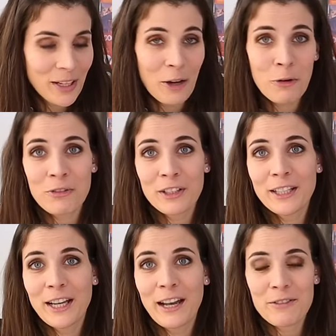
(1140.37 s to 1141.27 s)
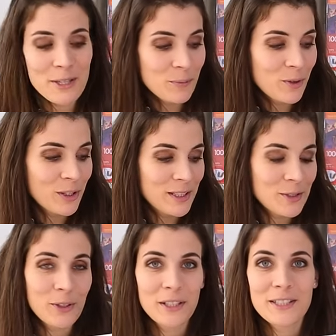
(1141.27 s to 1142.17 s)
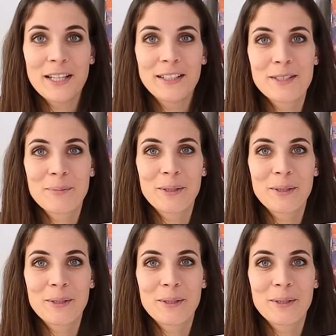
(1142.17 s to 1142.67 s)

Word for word: I already have someone that's gonna take this